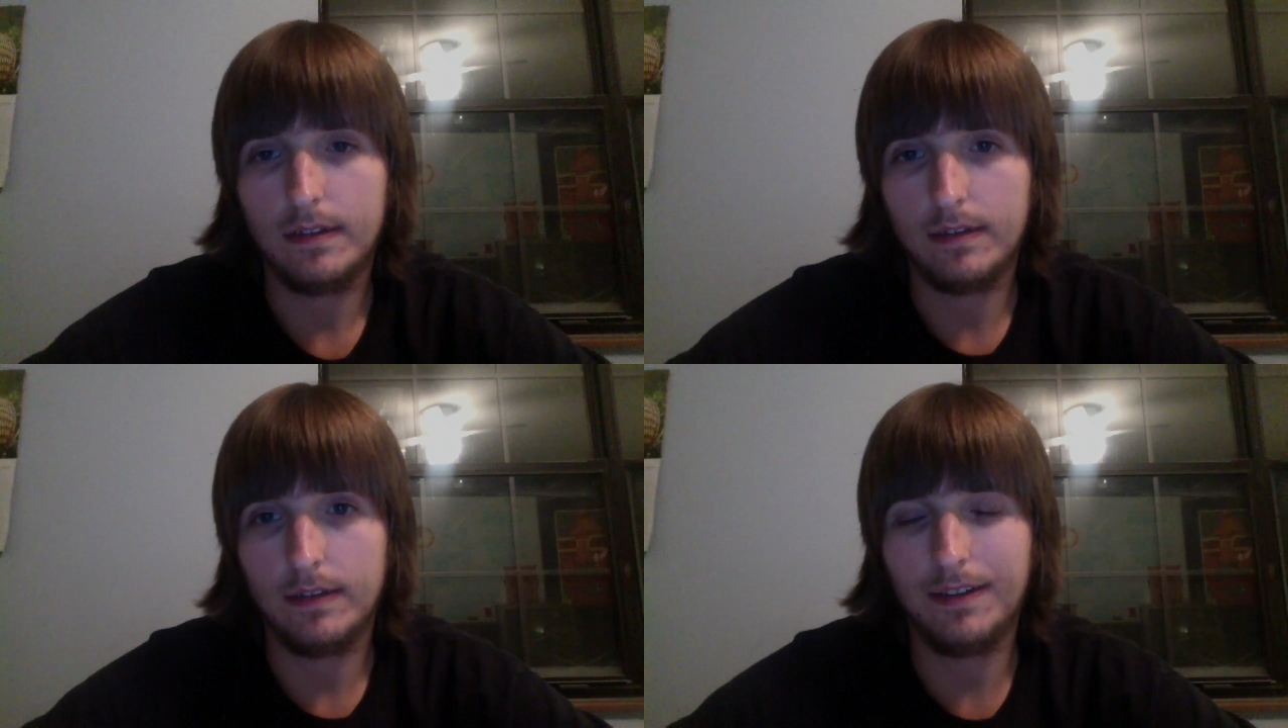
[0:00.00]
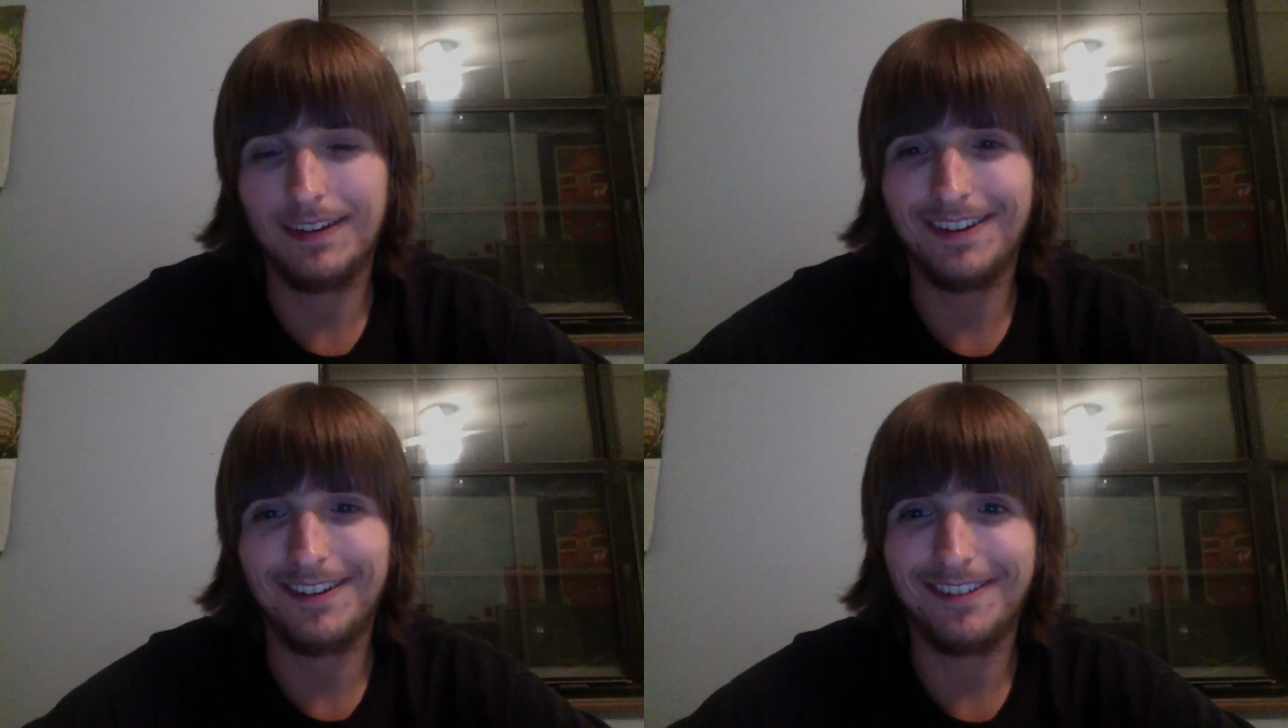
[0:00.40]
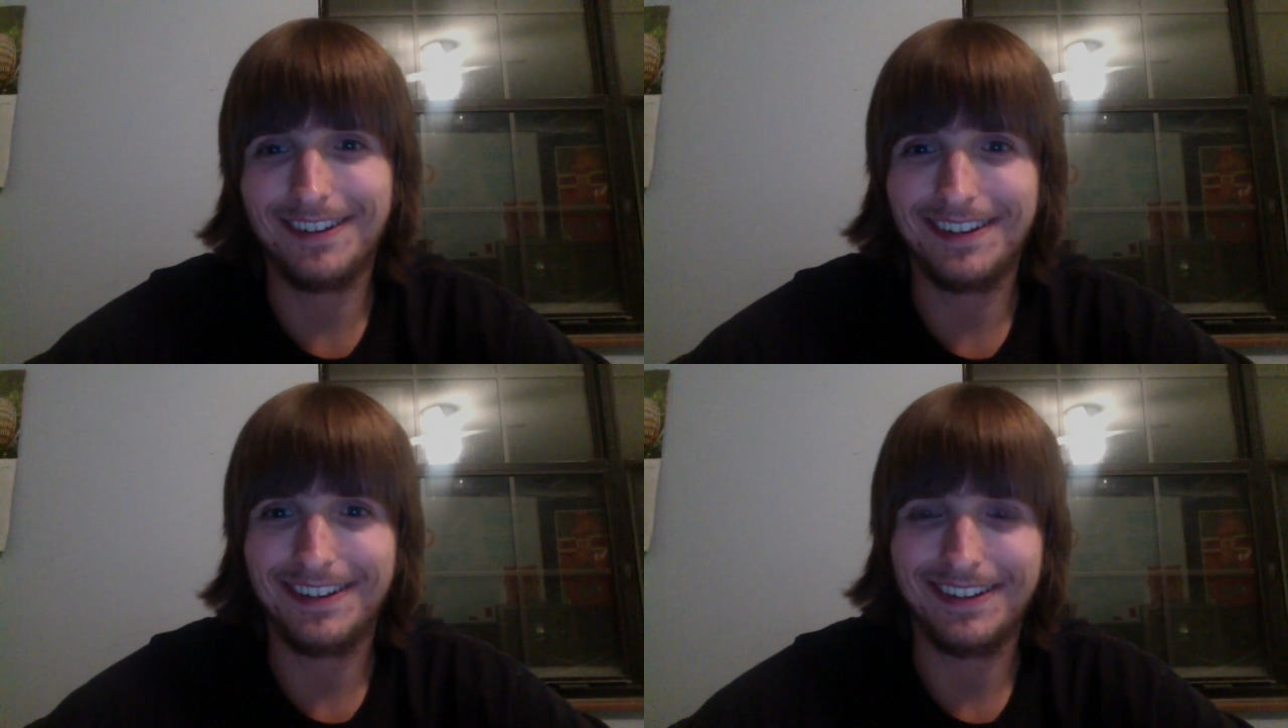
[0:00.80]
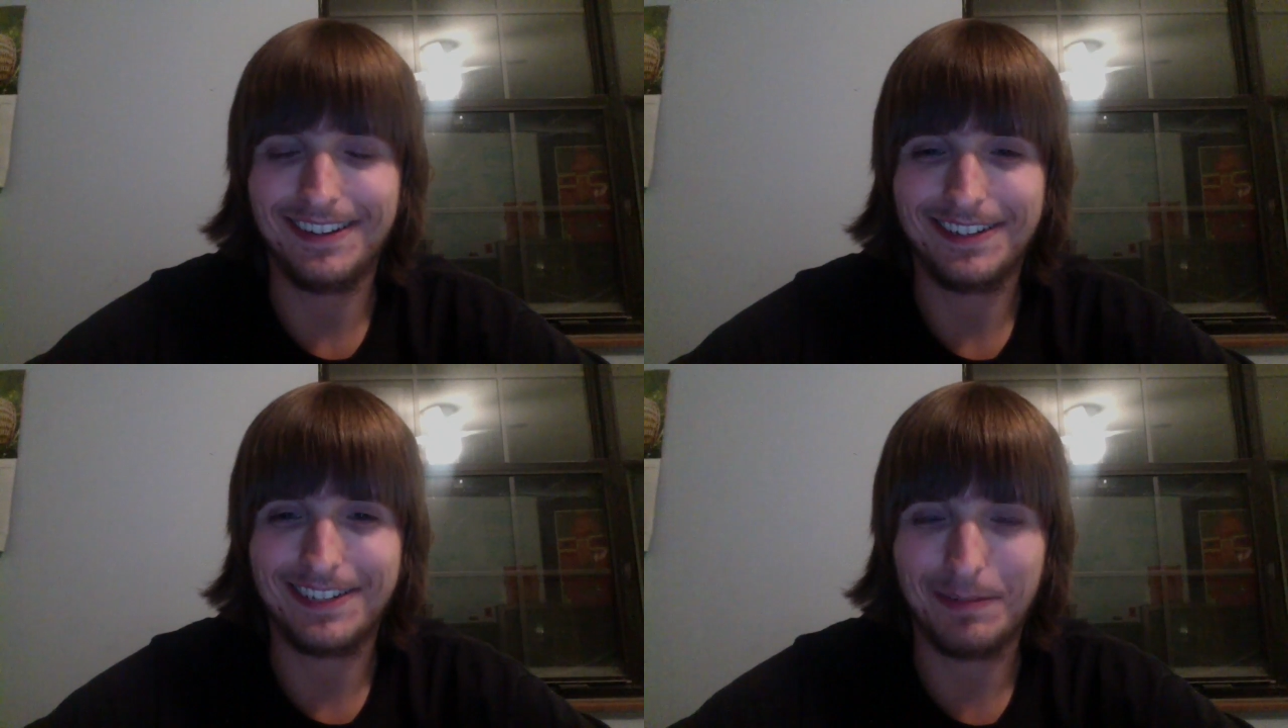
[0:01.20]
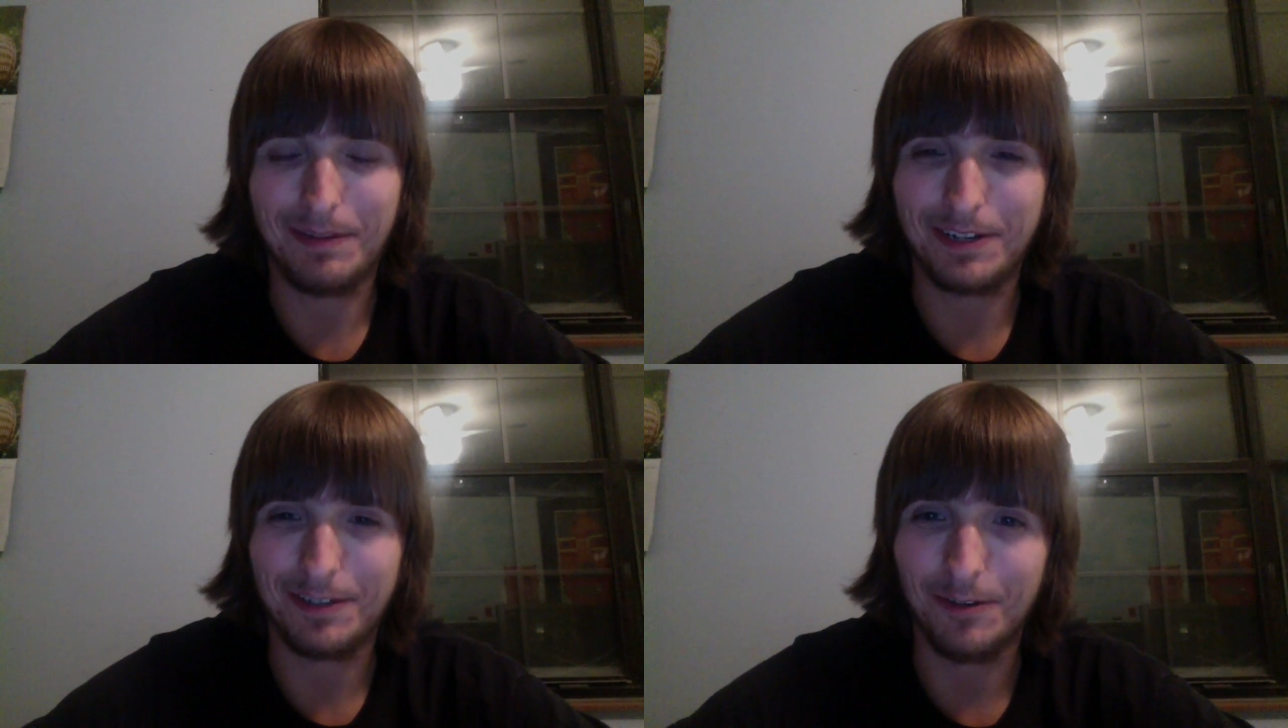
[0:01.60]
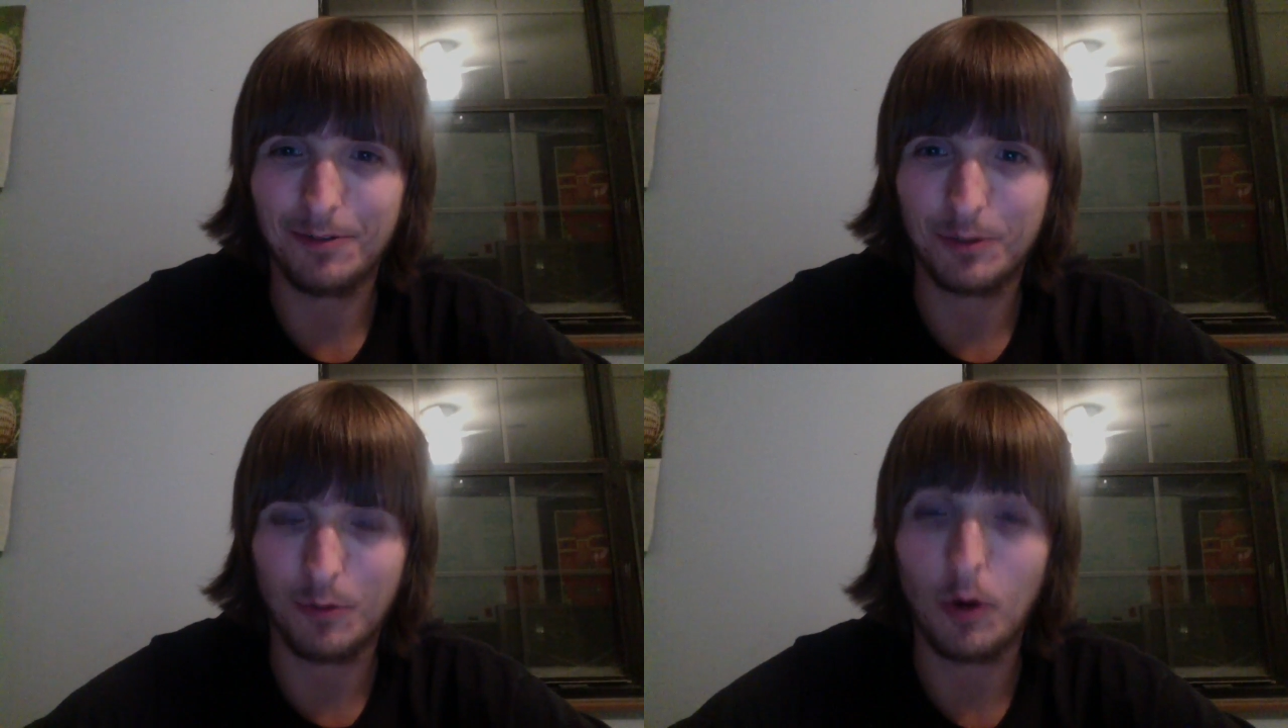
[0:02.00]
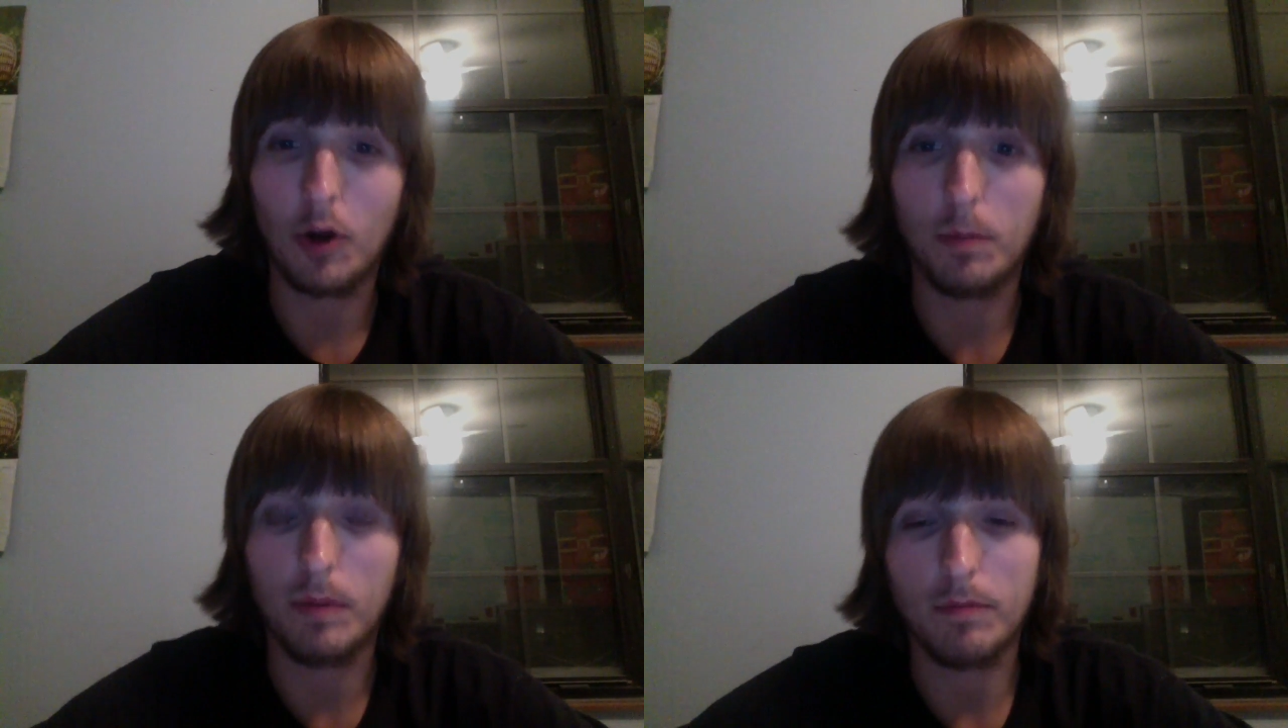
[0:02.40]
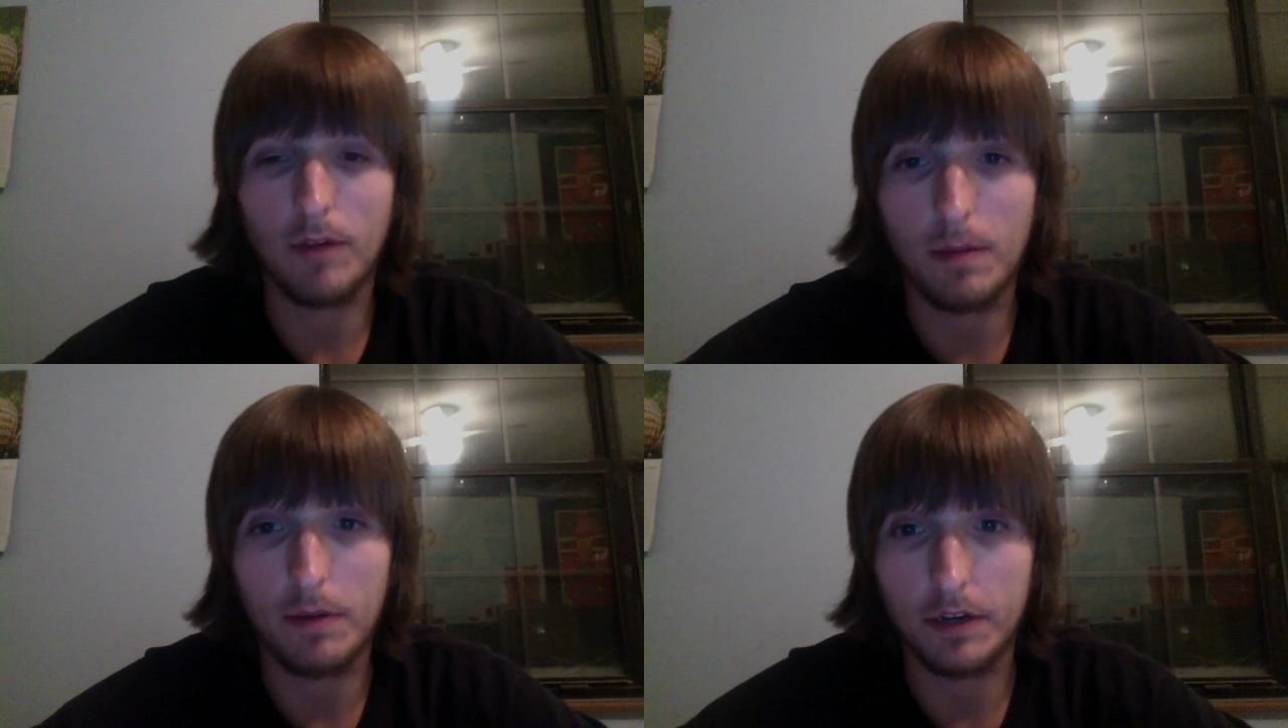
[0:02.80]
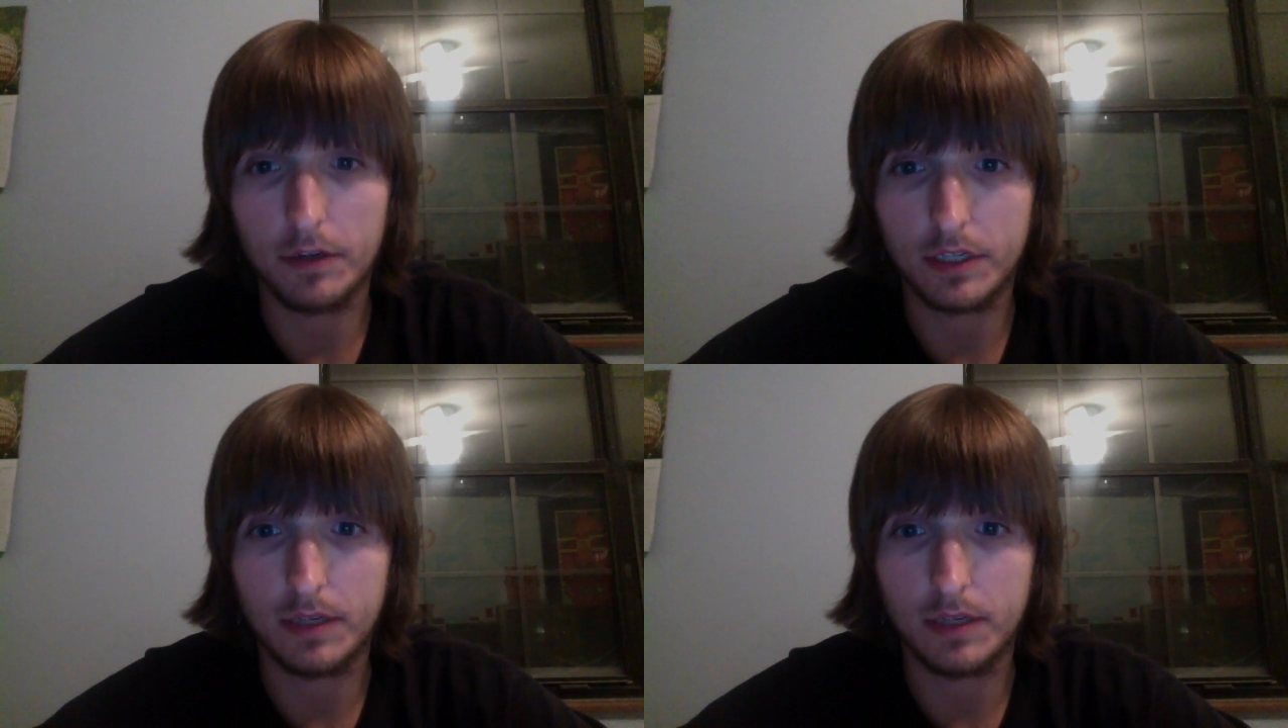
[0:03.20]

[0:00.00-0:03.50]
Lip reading: in a semi-closed or open primary,